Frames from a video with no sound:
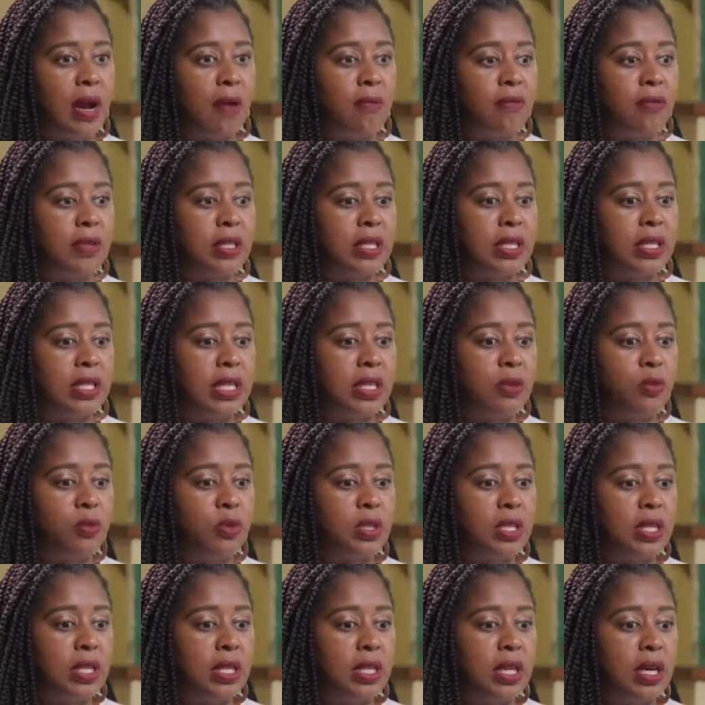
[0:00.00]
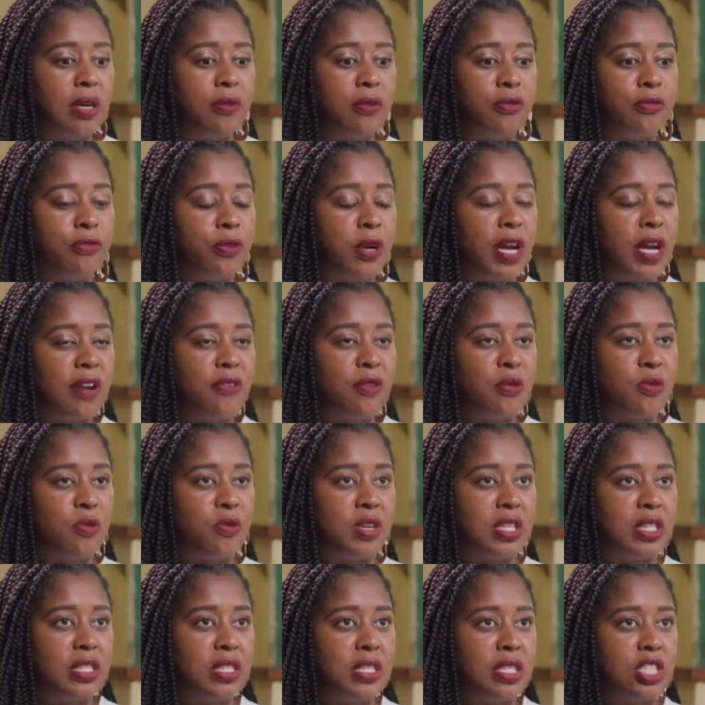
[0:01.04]
I really would love for
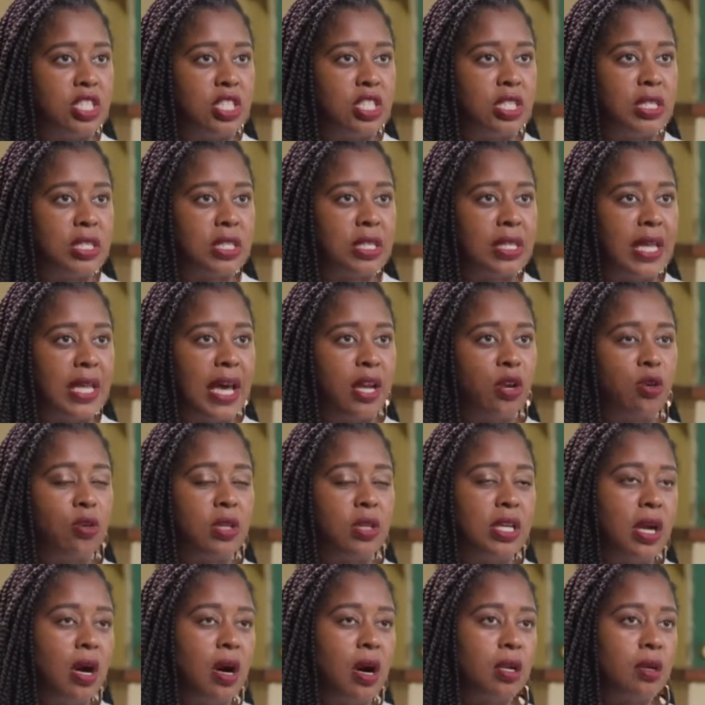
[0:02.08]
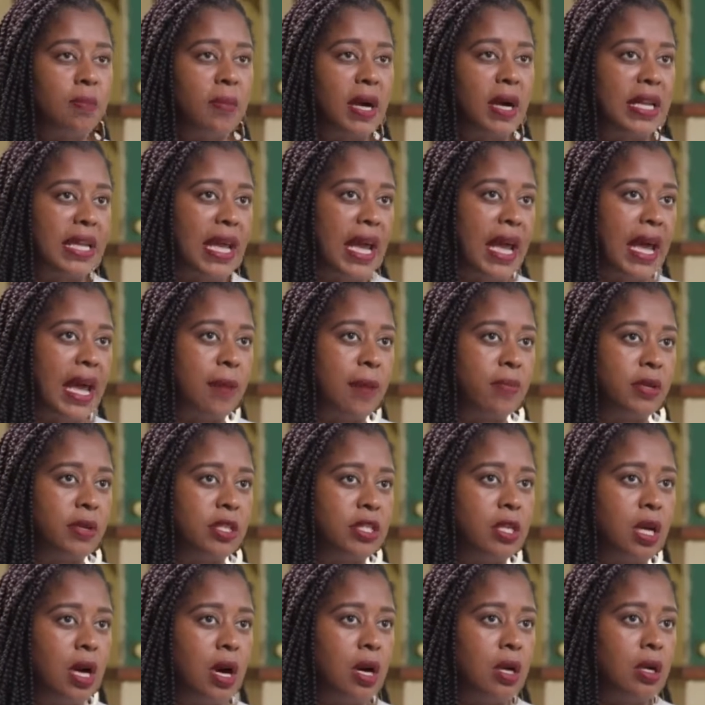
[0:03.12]
everyone to just not only honor my dad,
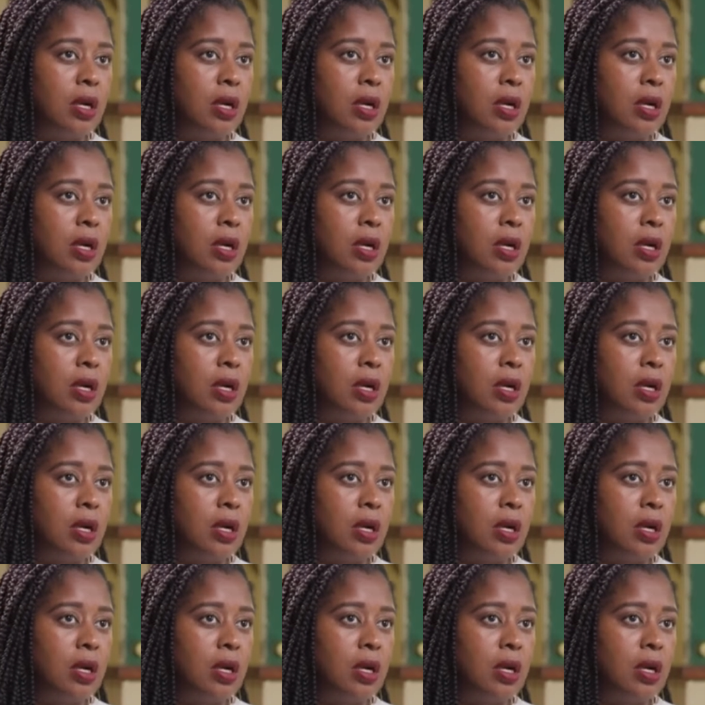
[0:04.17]
but to